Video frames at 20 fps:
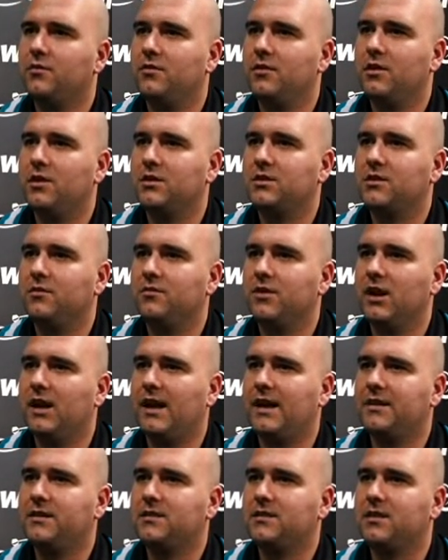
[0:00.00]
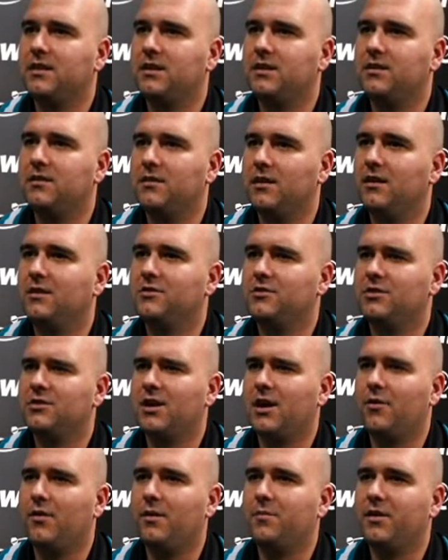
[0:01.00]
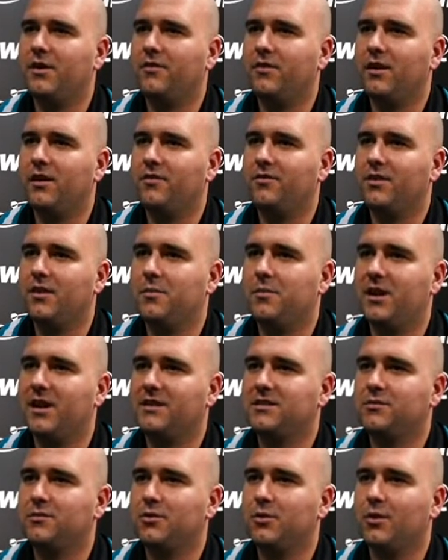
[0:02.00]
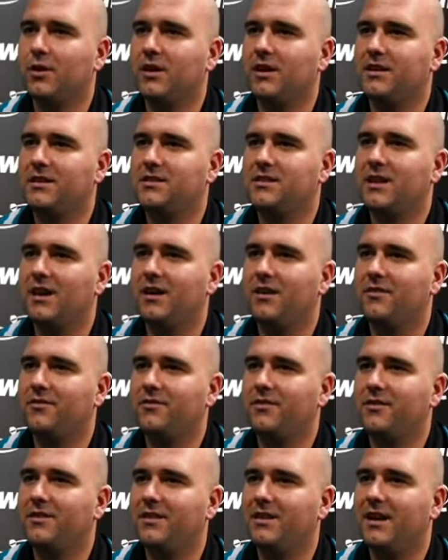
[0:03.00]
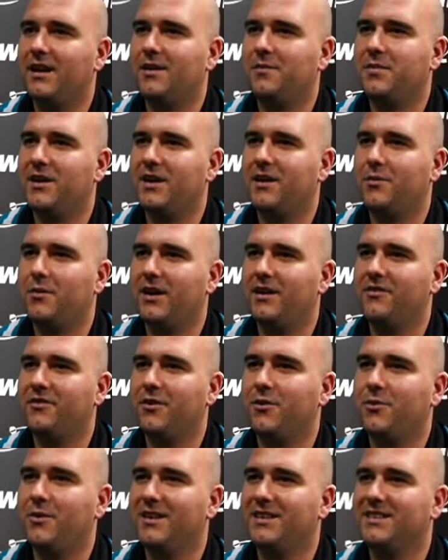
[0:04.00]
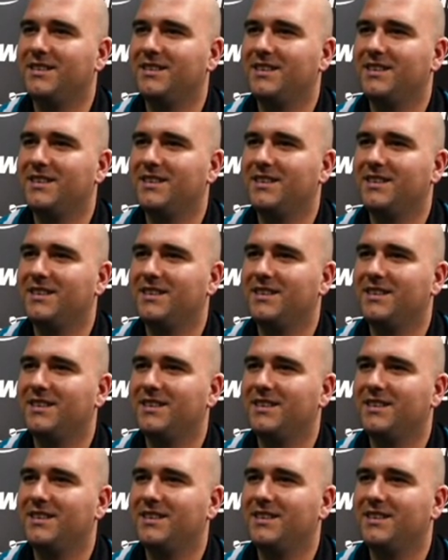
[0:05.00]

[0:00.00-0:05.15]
nice and relaxed, and just go up there and hopefully play some quality stuff. That'll be the way forward.